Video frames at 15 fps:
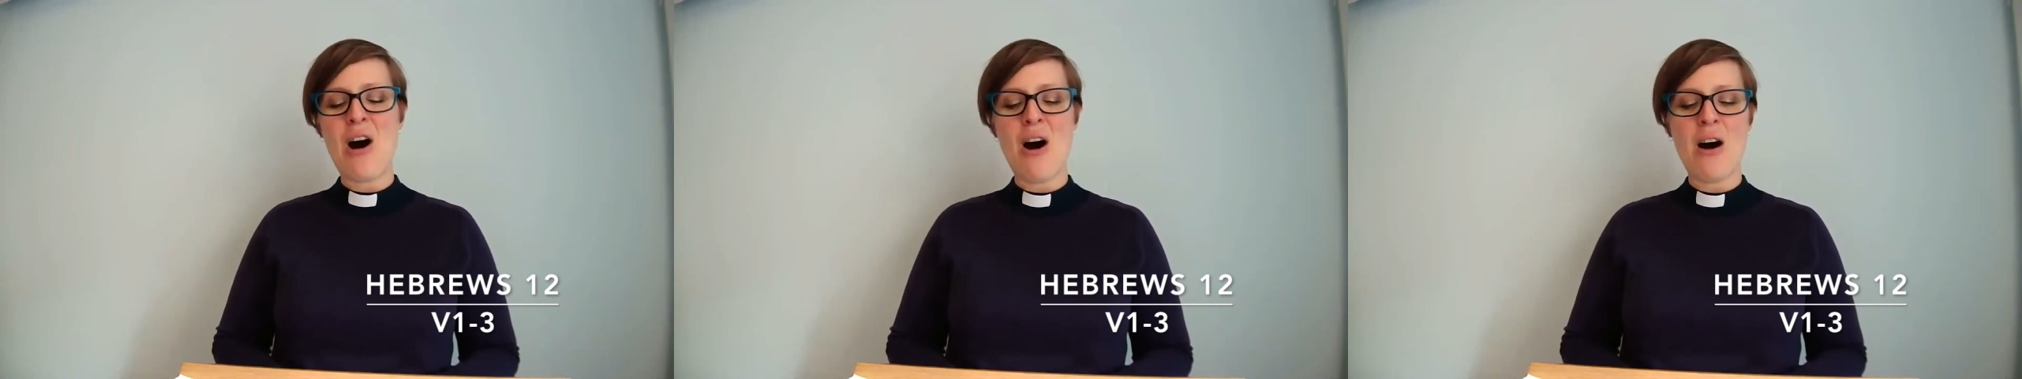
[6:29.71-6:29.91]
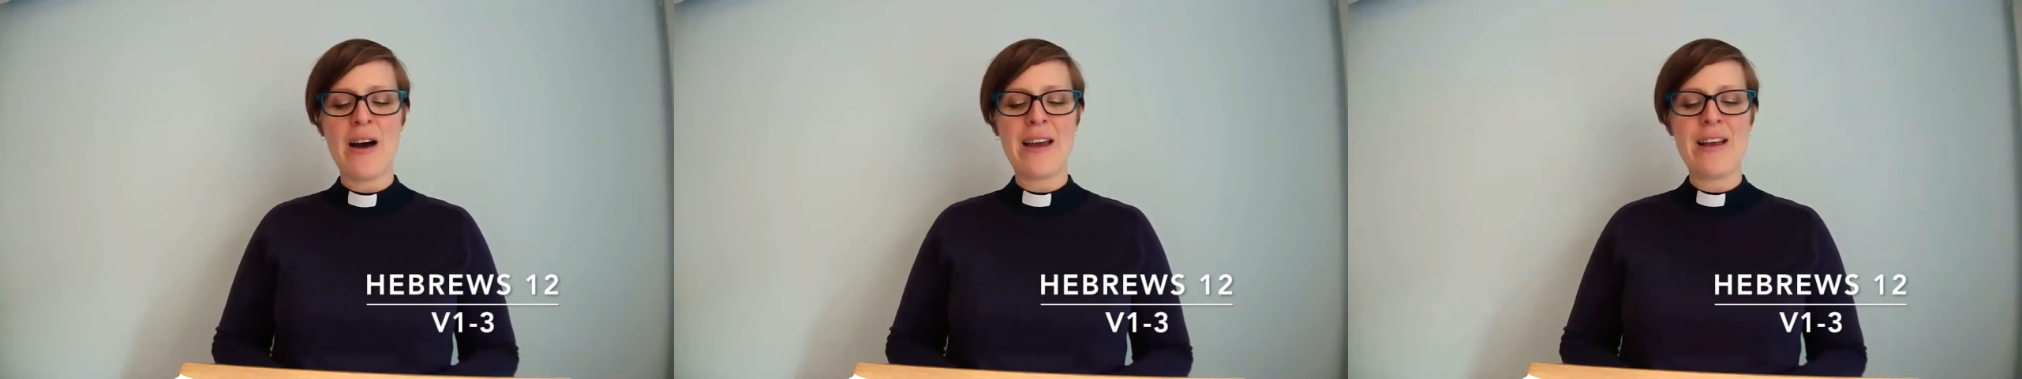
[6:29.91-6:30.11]

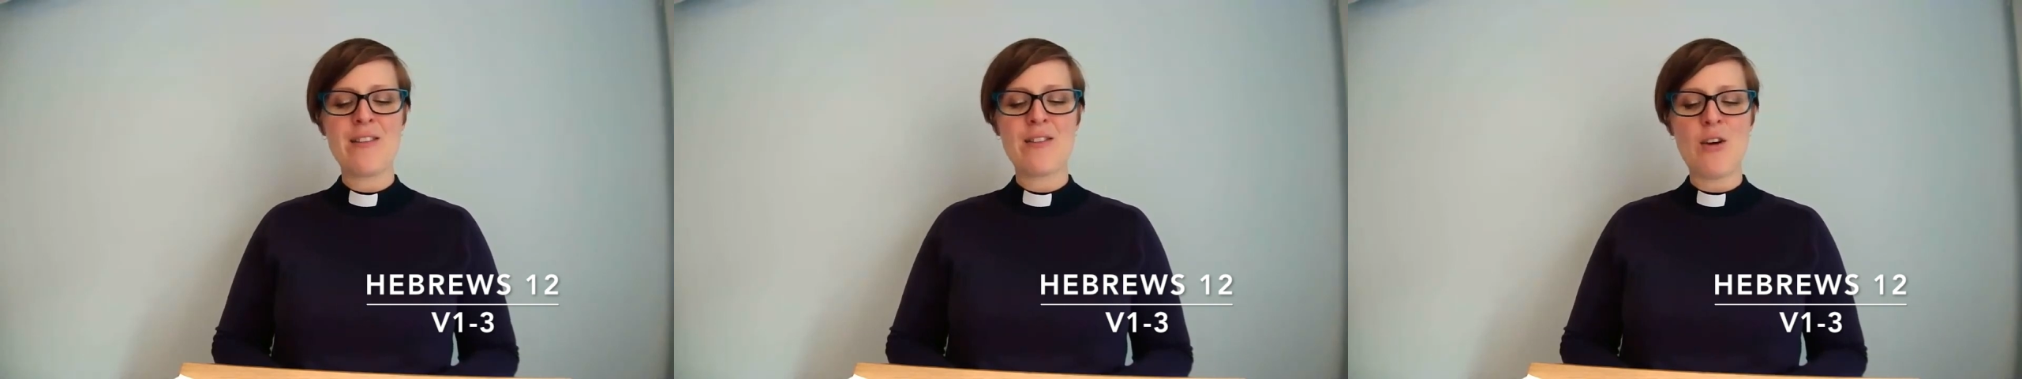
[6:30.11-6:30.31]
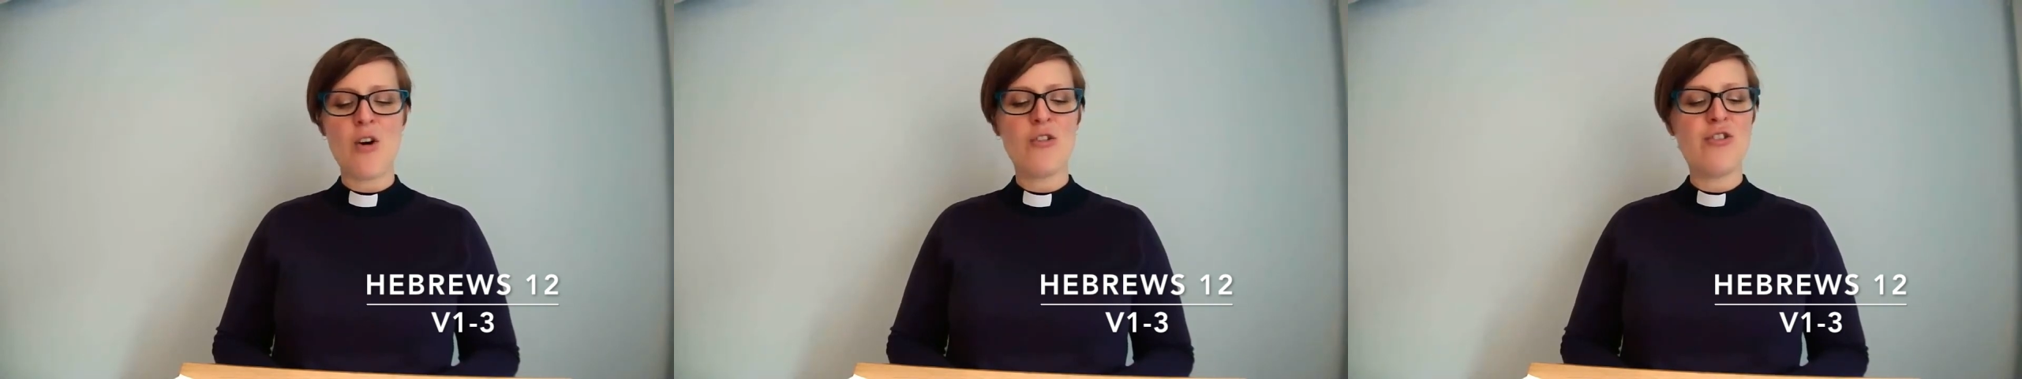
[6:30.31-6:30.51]
eyes
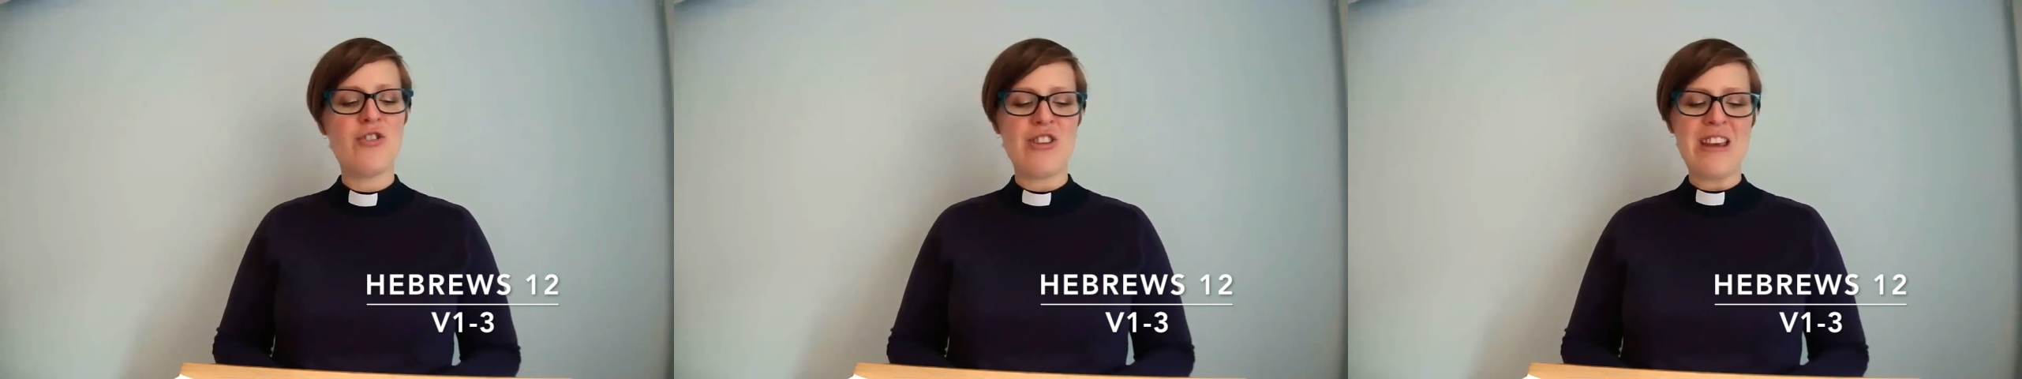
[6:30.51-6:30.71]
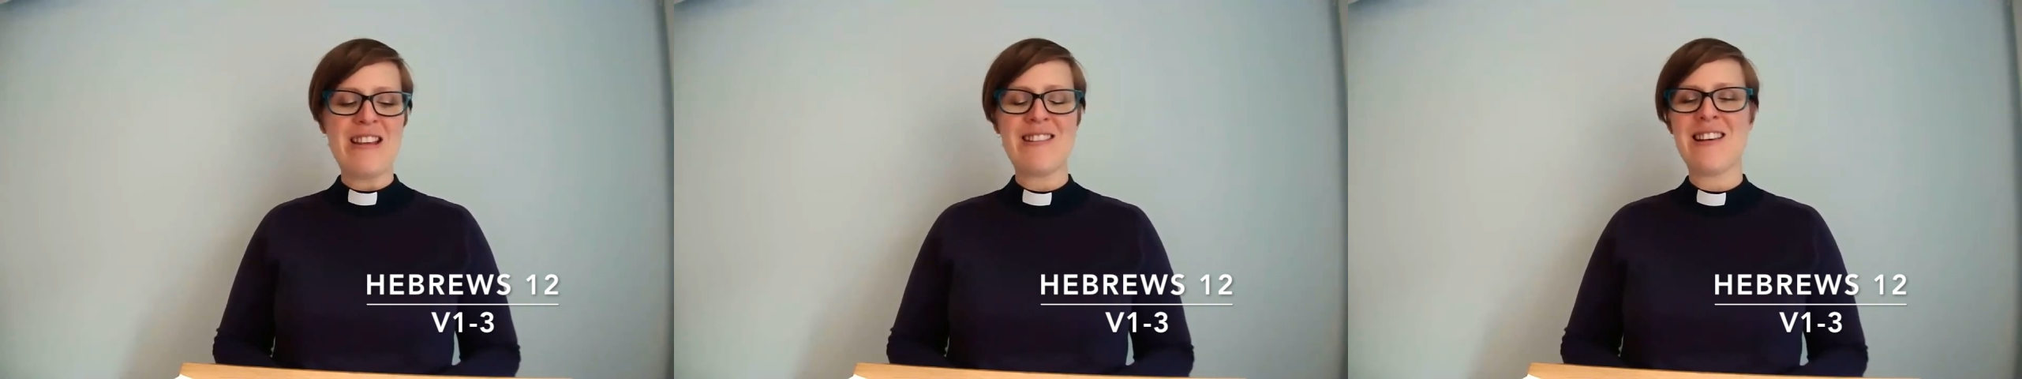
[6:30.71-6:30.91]
on
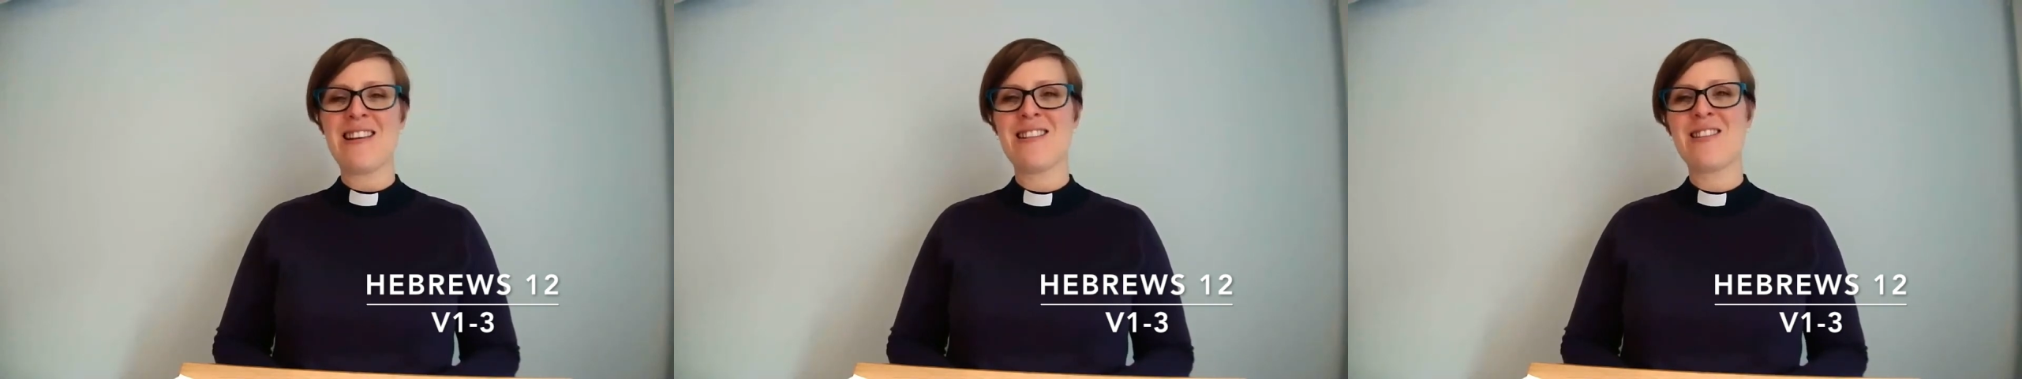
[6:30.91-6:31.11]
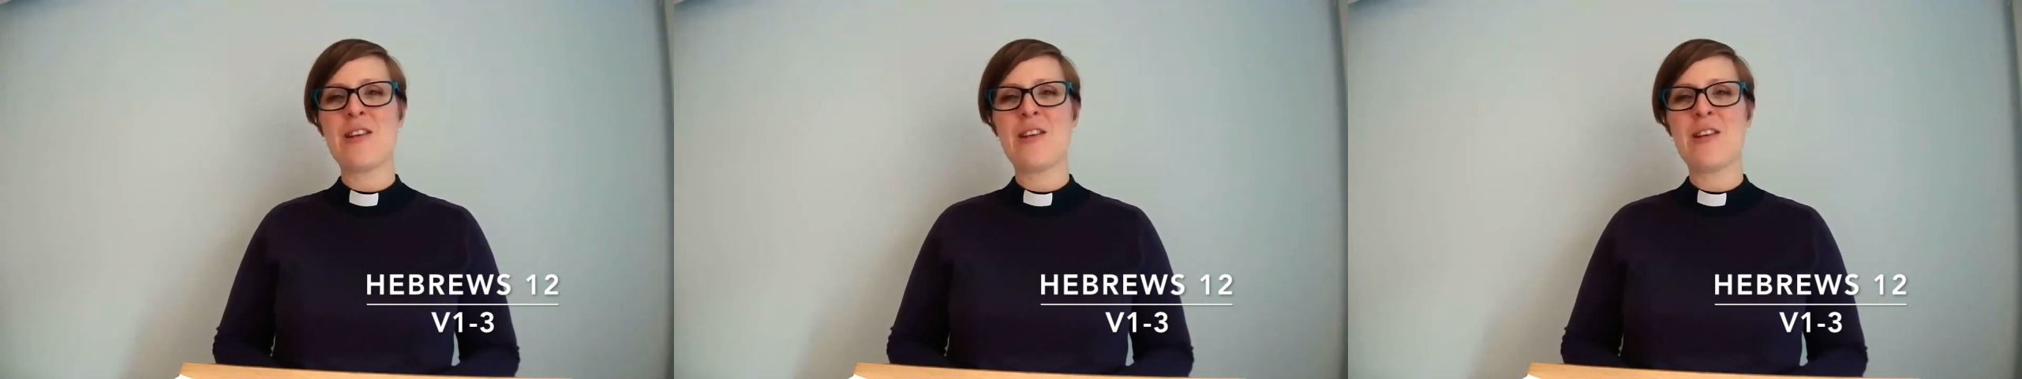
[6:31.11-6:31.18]
Jesus,